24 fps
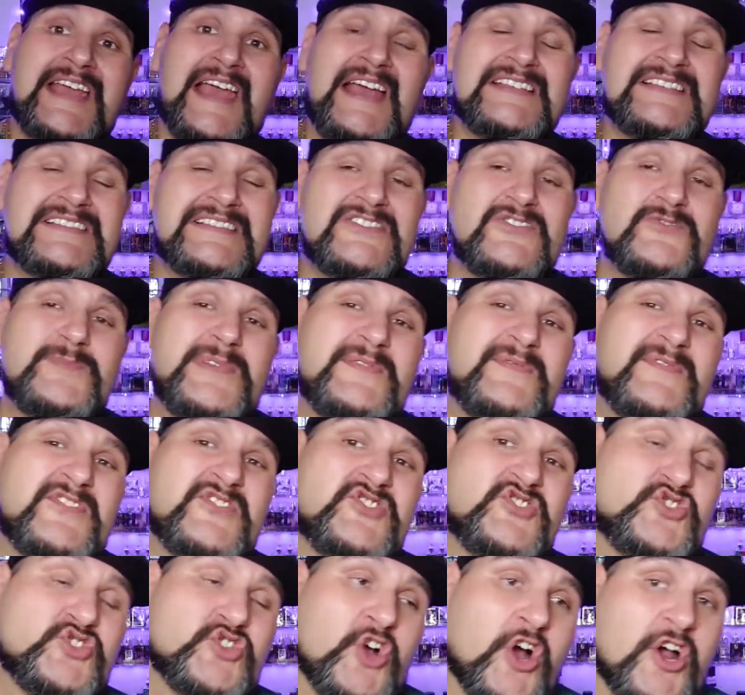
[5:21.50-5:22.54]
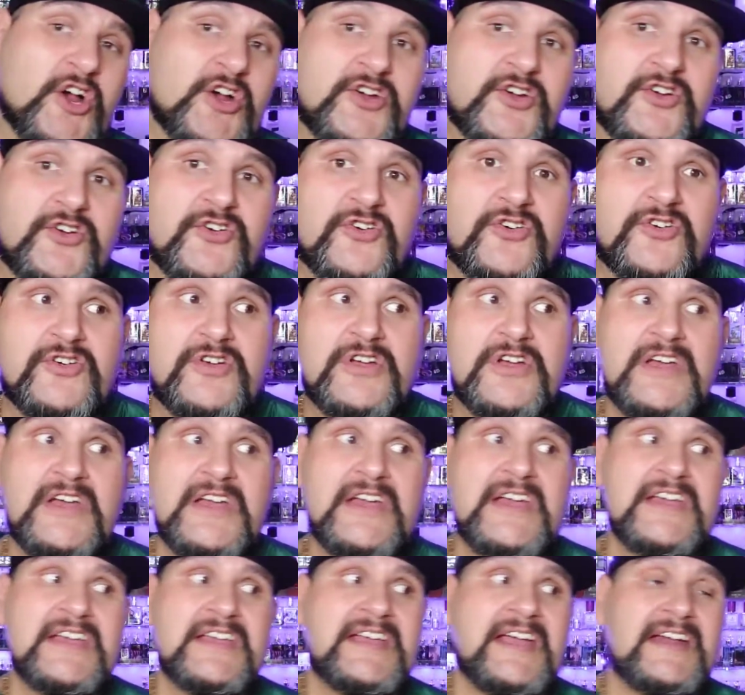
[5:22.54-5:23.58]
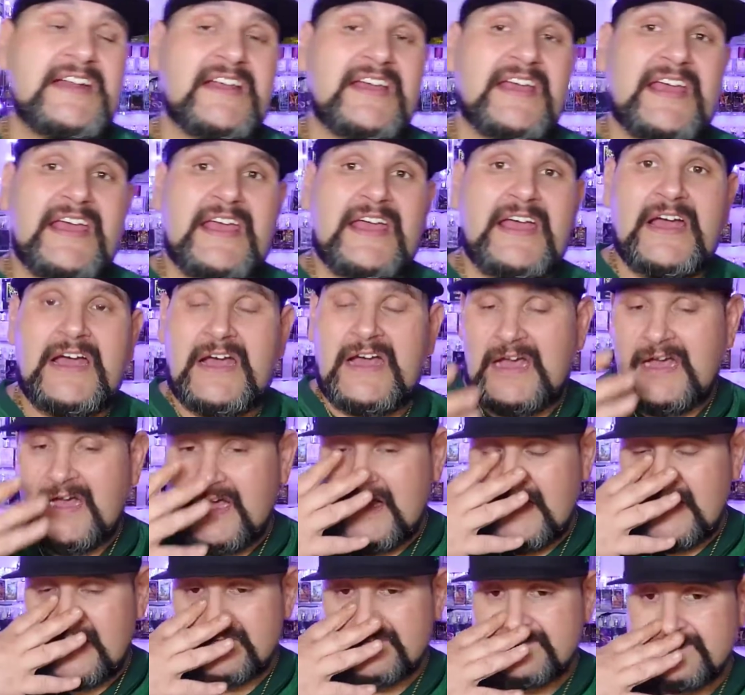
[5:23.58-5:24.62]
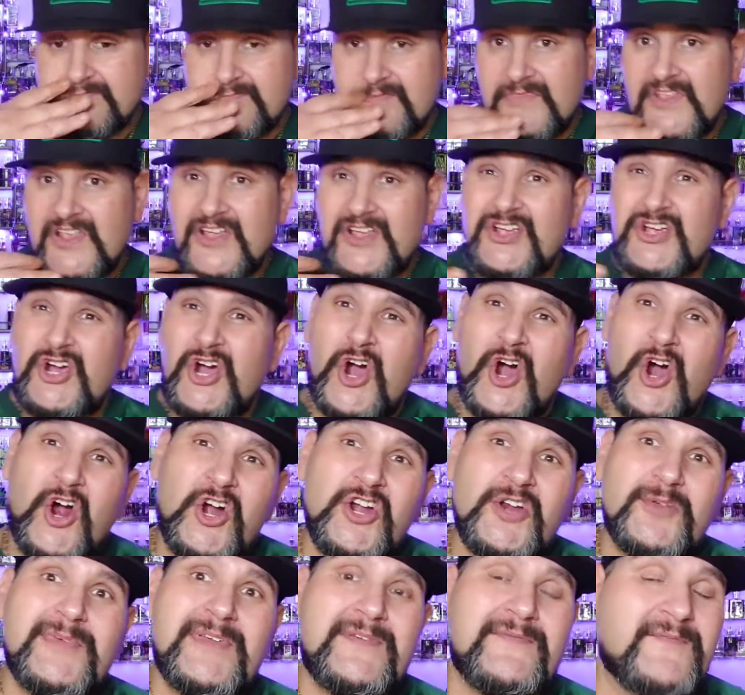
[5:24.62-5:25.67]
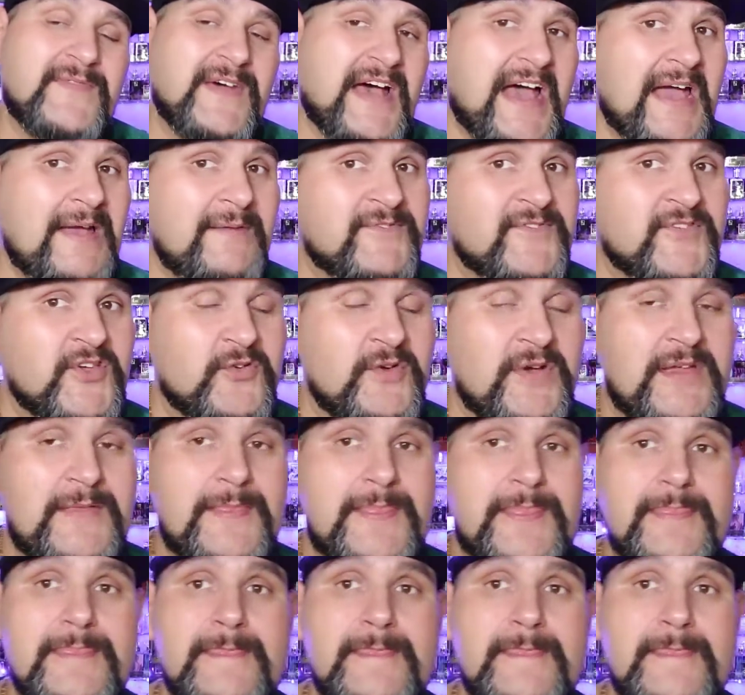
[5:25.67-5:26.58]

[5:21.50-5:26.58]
has a little bit of a darker kind of uh, cardamom vibe to it.